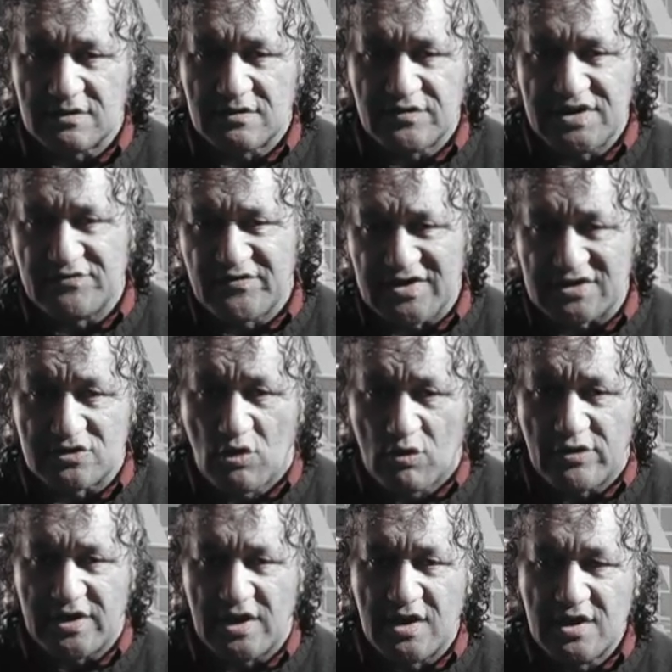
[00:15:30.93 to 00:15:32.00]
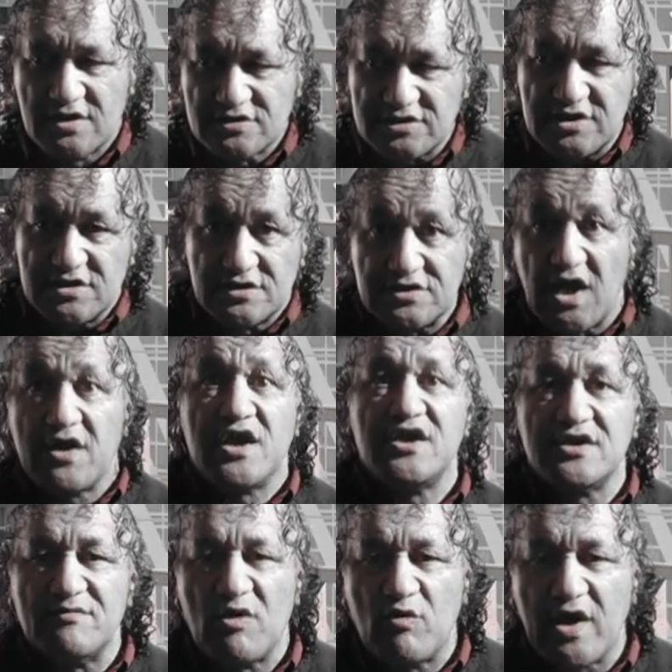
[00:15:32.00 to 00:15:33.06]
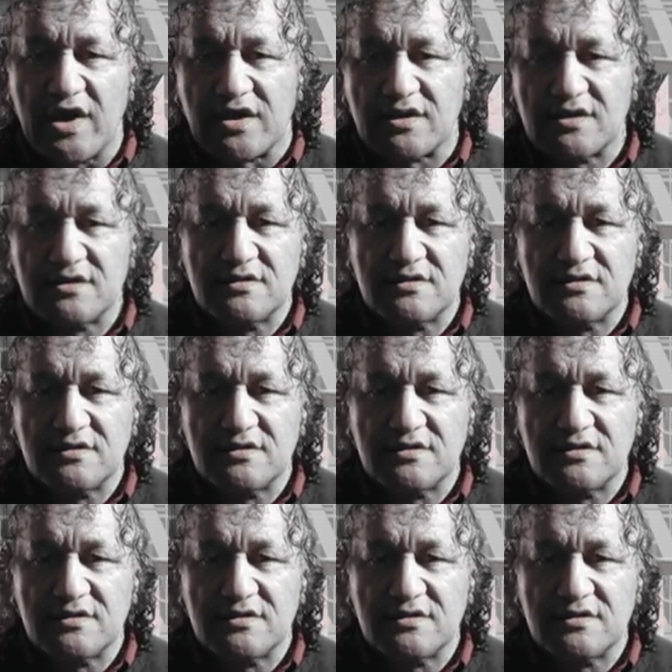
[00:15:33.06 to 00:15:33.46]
Queen Victoria. See, they hid him away.